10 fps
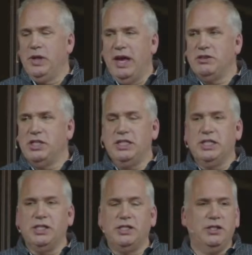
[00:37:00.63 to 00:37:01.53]
without
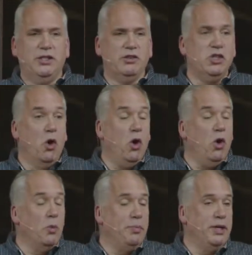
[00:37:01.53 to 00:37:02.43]
Jesus, there's no
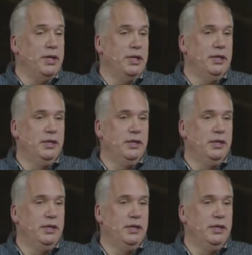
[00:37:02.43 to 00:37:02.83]
hope.